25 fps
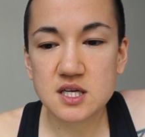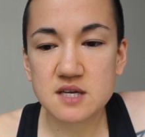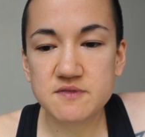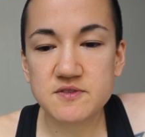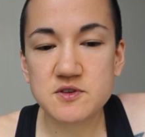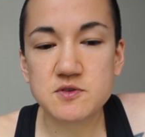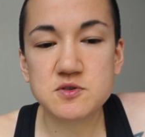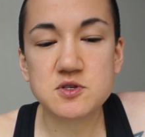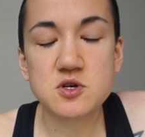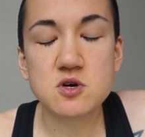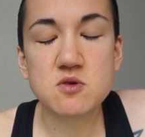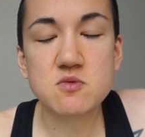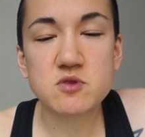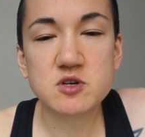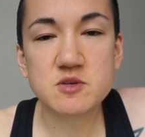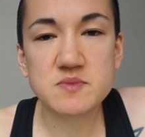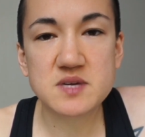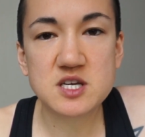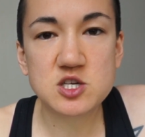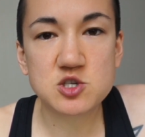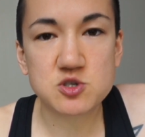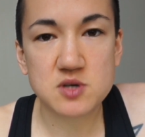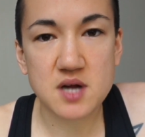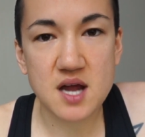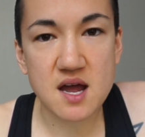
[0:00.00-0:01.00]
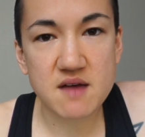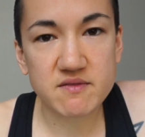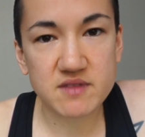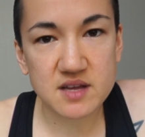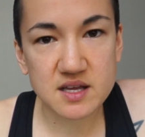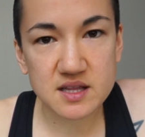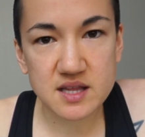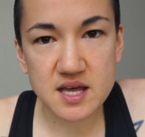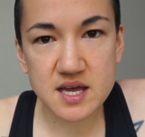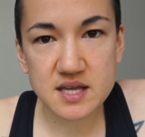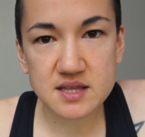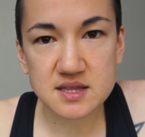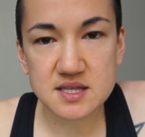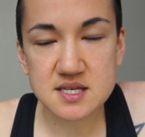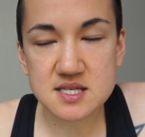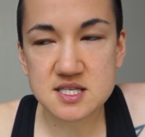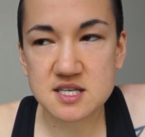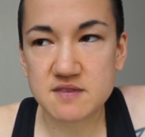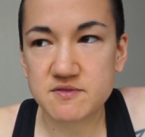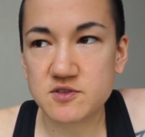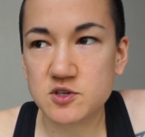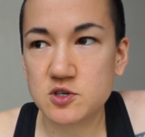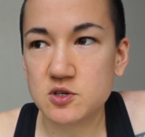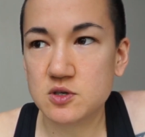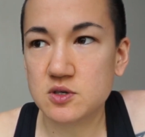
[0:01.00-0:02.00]
If you don't want to be traveling like this,
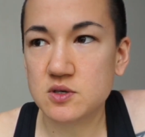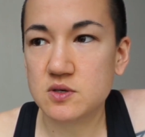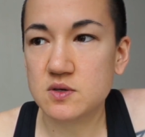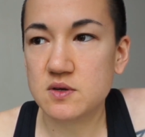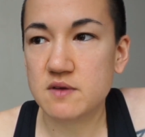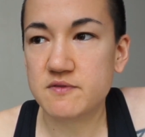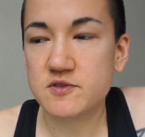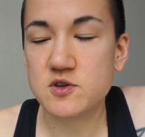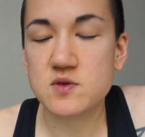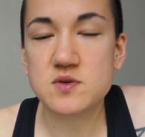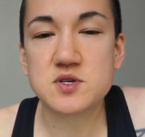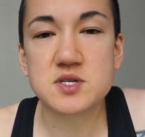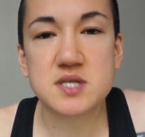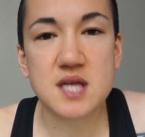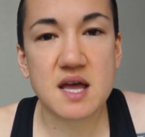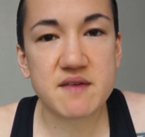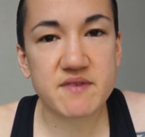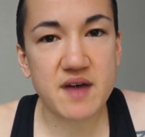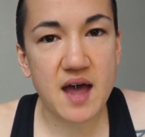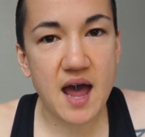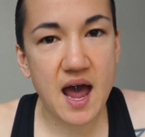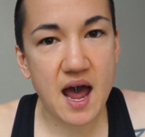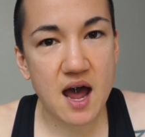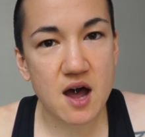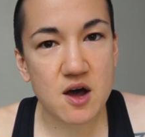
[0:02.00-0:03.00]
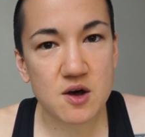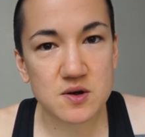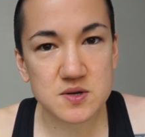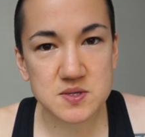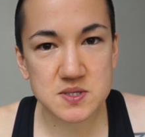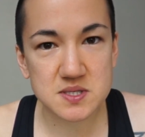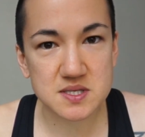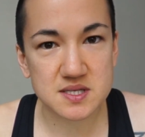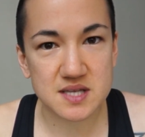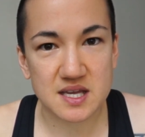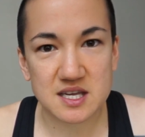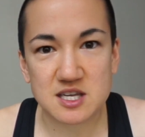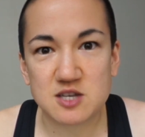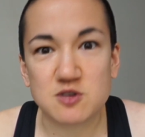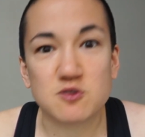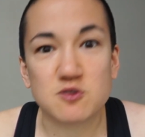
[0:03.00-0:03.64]
if you just have a house like,